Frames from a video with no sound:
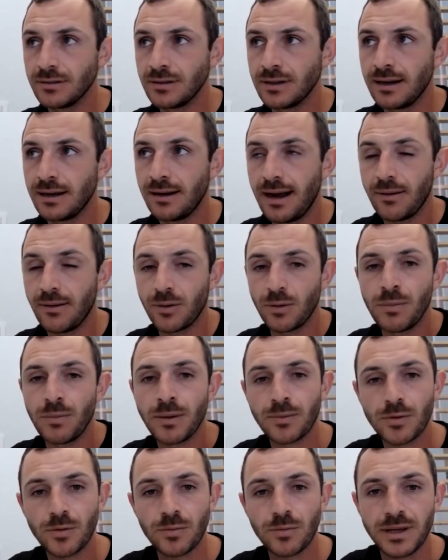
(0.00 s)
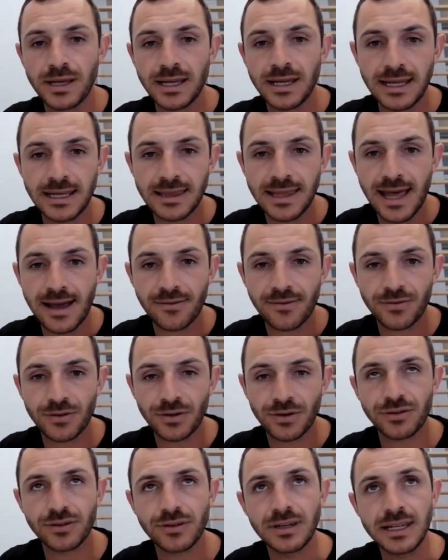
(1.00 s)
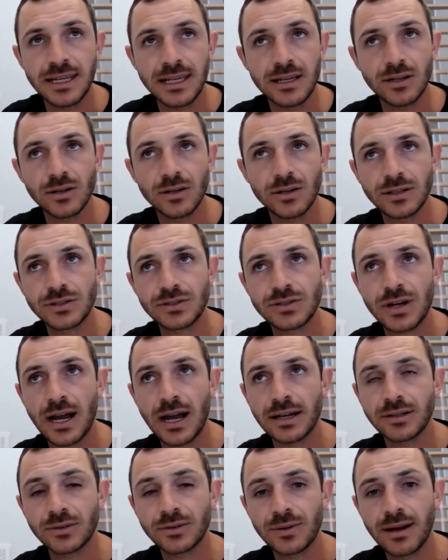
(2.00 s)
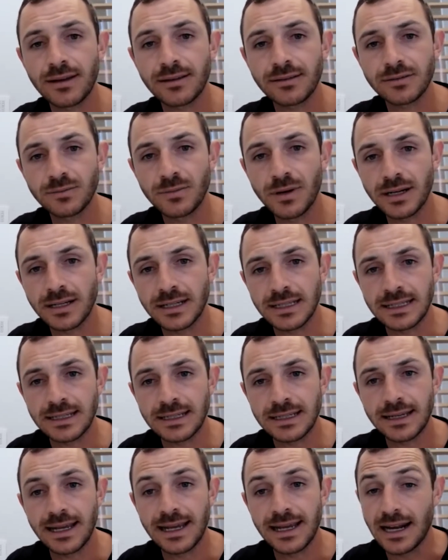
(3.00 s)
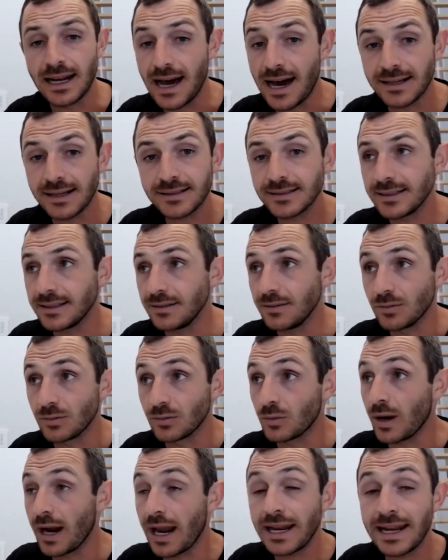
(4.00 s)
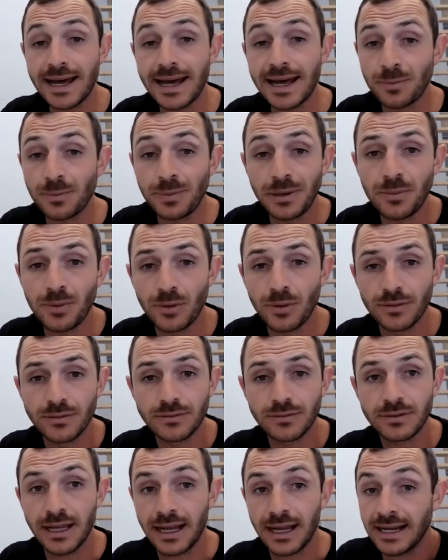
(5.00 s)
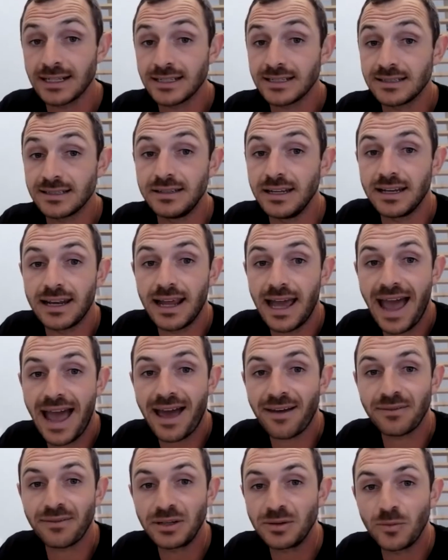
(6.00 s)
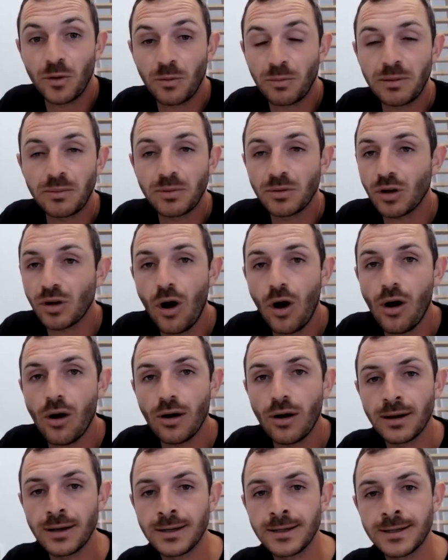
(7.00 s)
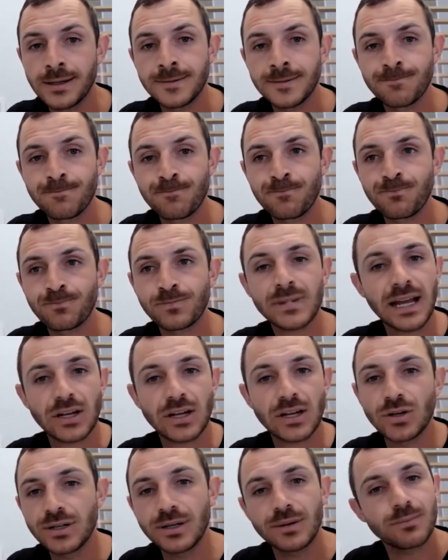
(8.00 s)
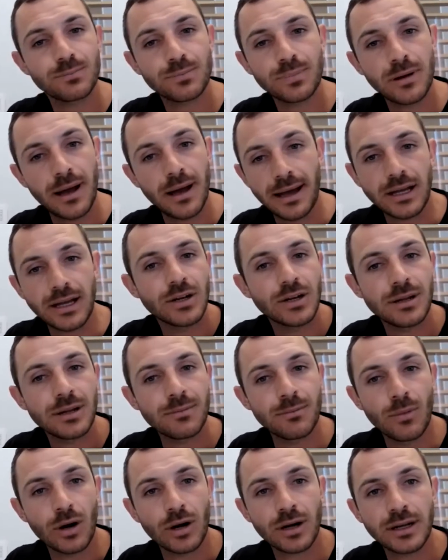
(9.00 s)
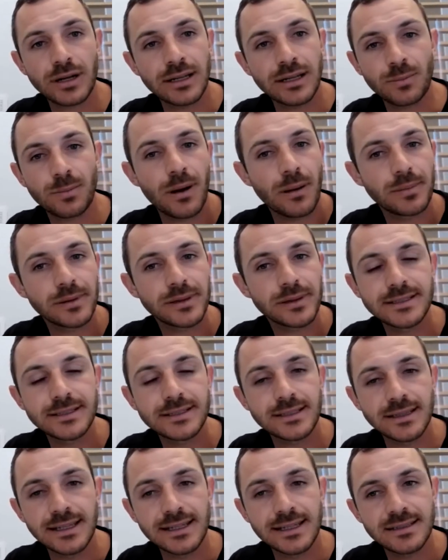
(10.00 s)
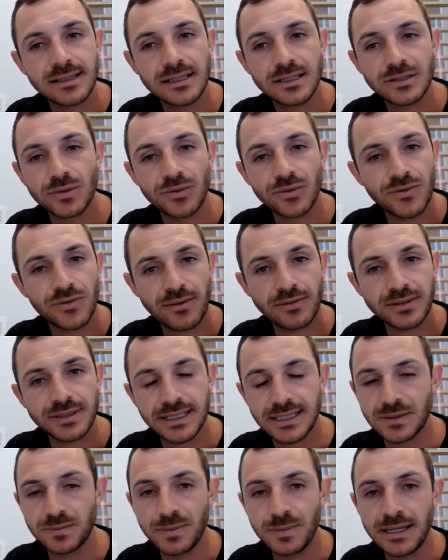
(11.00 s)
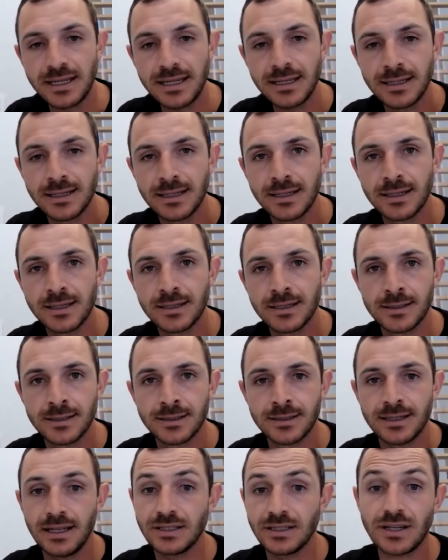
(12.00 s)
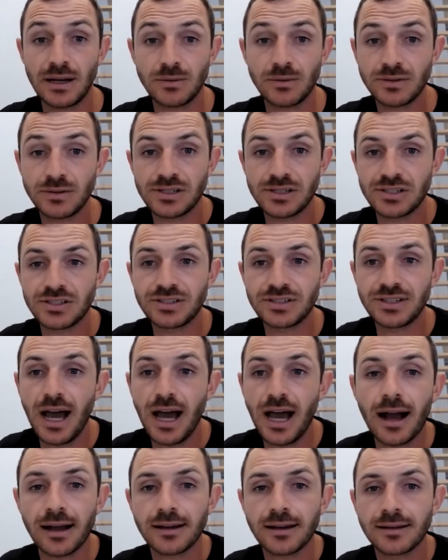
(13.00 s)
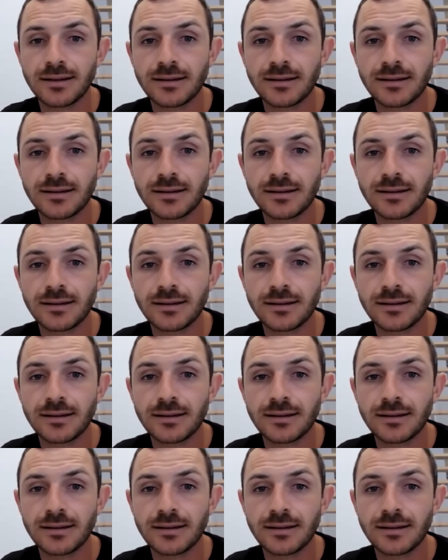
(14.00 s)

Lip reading: I remember being in that first deal and trying to raise money and honestly ran out of people. Like, I just didn't have any more people to call. I couldn't market or publicly solicit because it was 506B. And so I was just stuck.